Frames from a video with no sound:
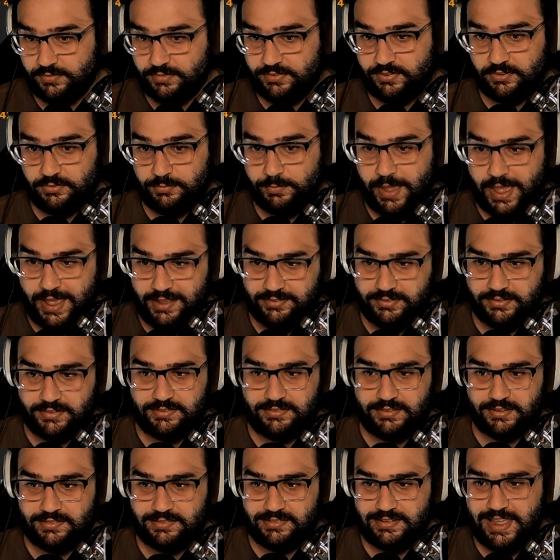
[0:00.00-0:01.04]
as Basilisk
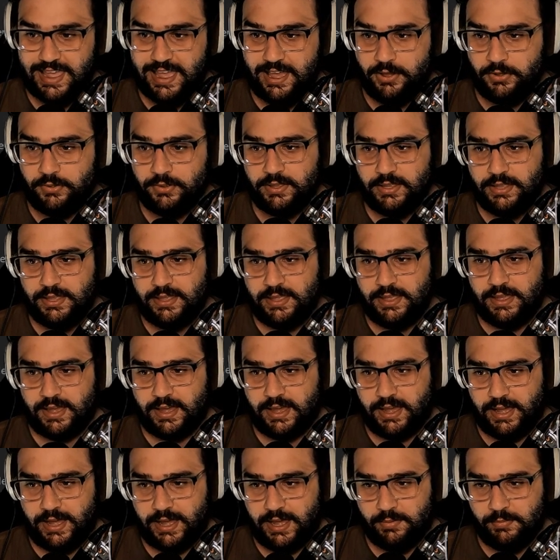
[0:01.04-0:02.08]
does now.
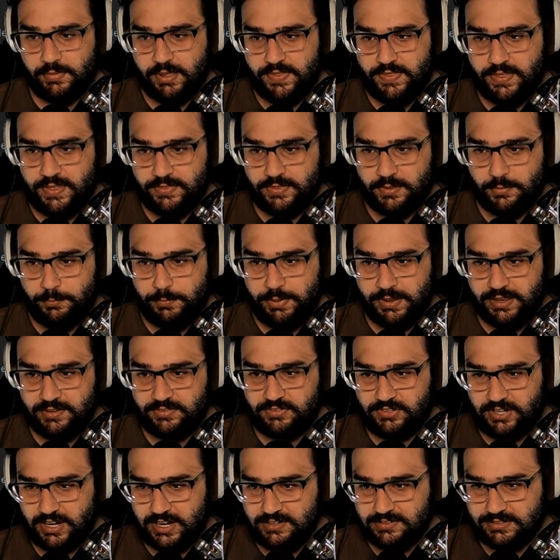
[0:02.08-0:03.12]
And then the
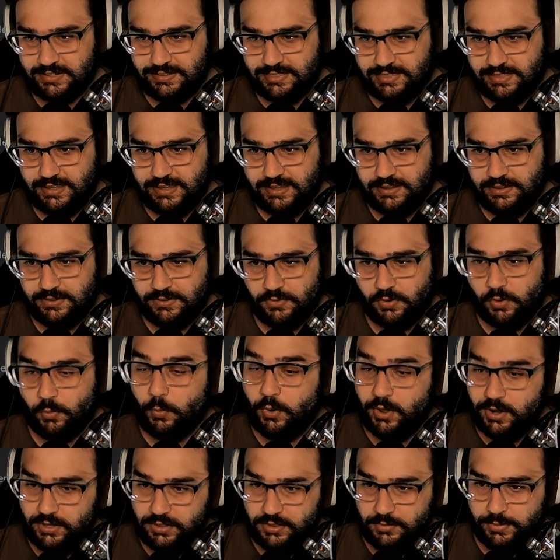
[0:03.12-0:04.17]
biggest change, I think, or
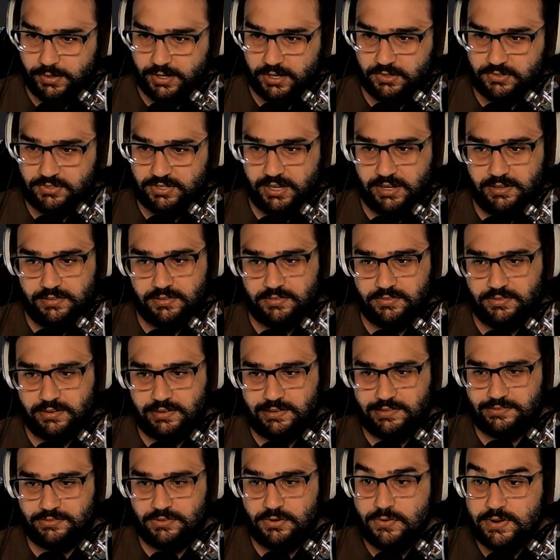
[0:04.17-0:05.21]
one of the bigger changes,
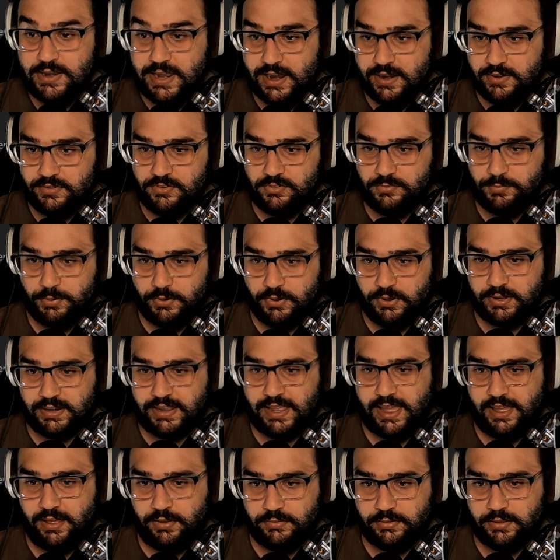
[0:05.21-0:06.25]
is 2 characters per
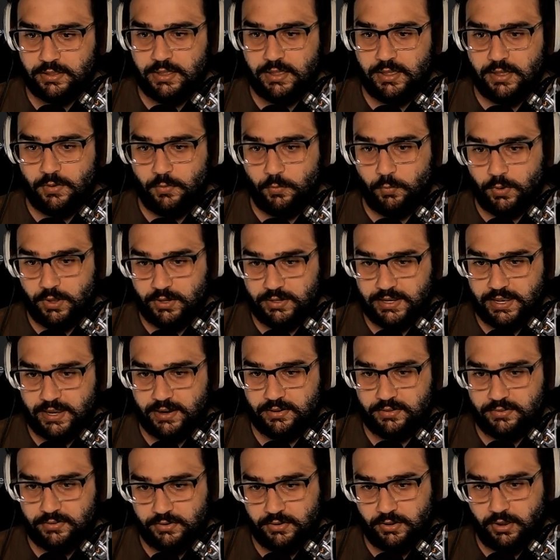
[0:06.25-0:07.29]
account, 1
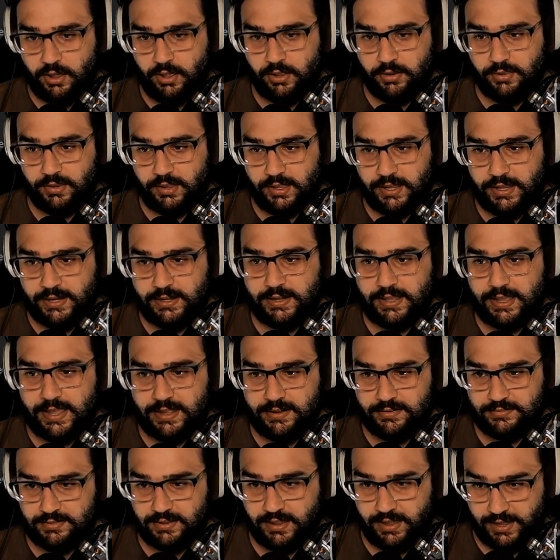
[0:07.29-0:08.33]
character online
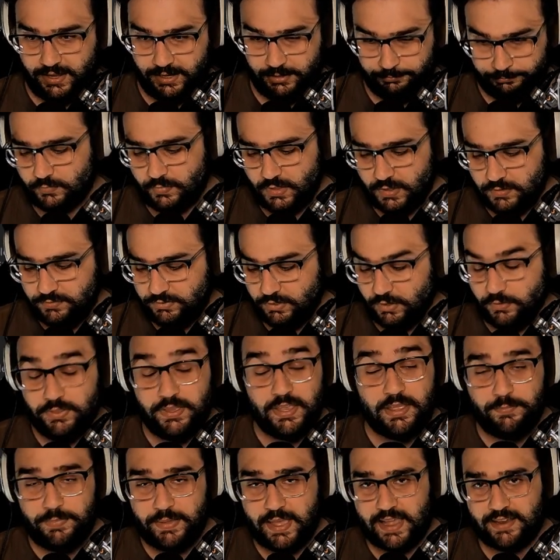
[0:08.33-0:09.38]
at a time. So
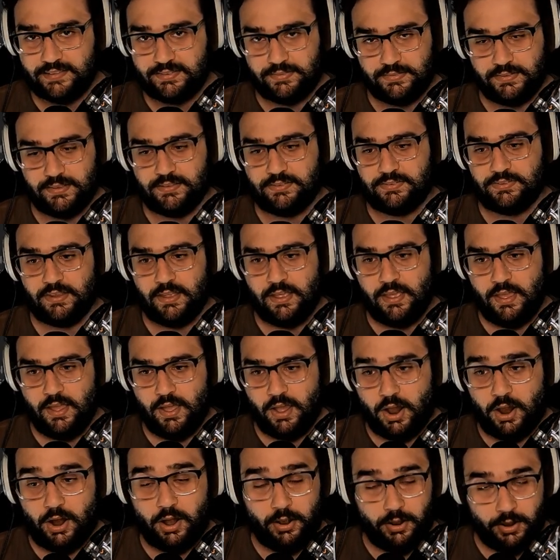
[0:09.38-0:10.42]
the impacts of this
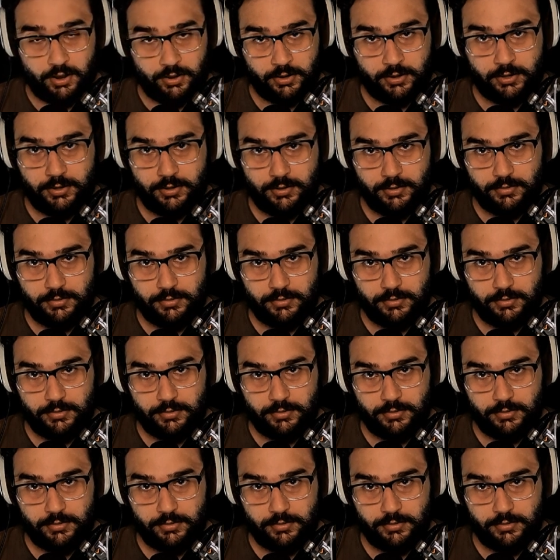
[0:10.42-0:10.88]
are